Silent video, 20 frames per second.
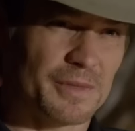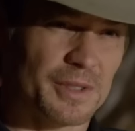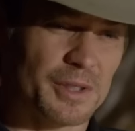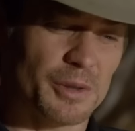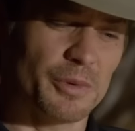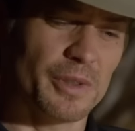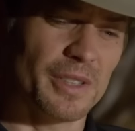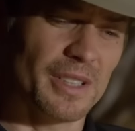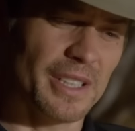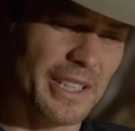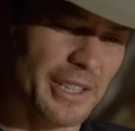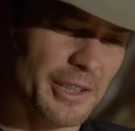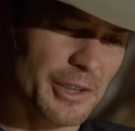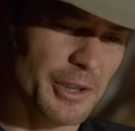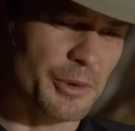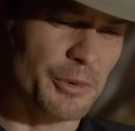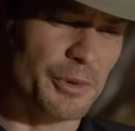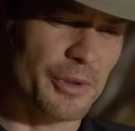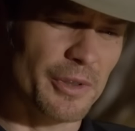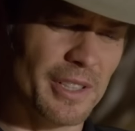So when later
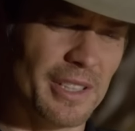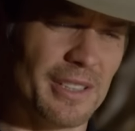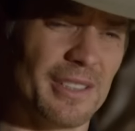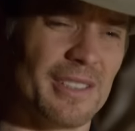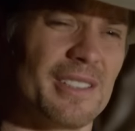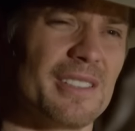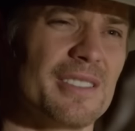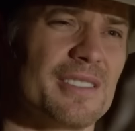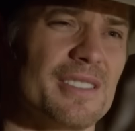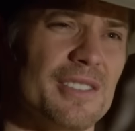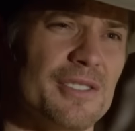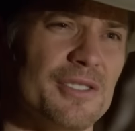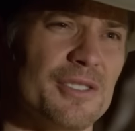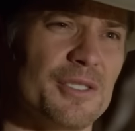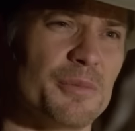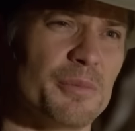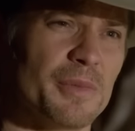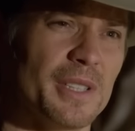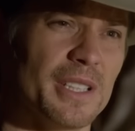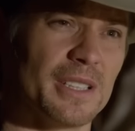you're regretting the decision
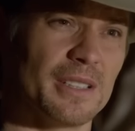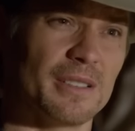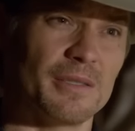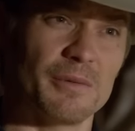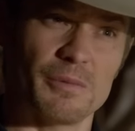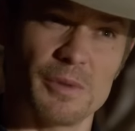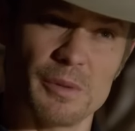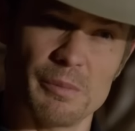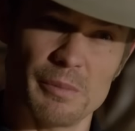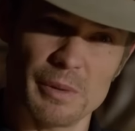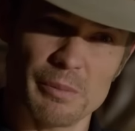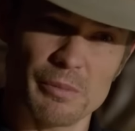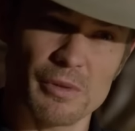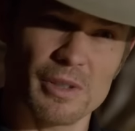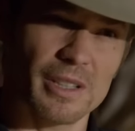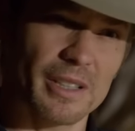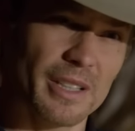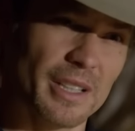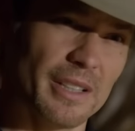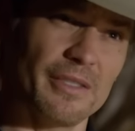you made, remember
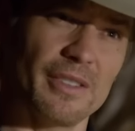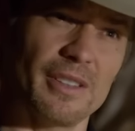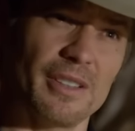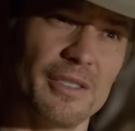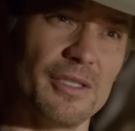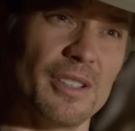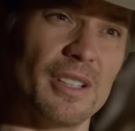I gave you the